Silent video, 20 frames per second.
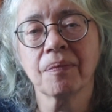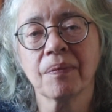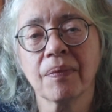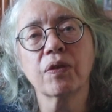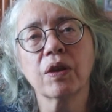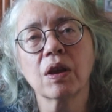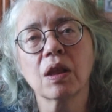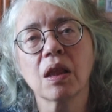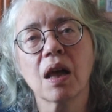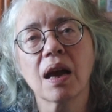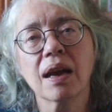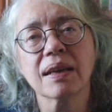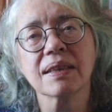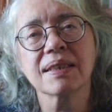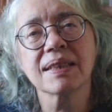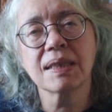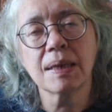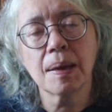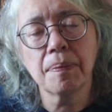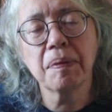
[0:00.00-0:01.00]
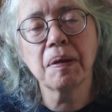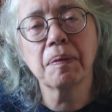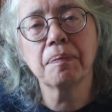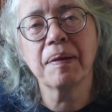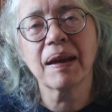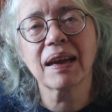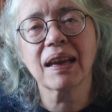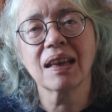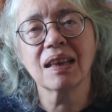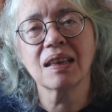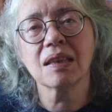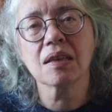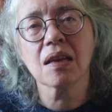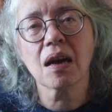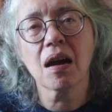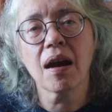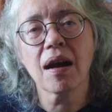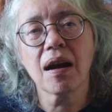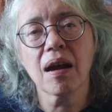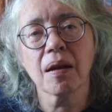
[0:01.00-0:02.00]
If you like stepping back in
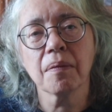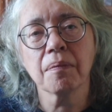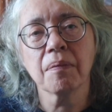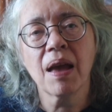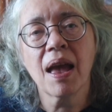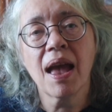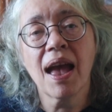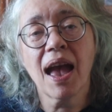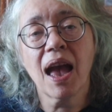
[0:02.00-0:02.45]
time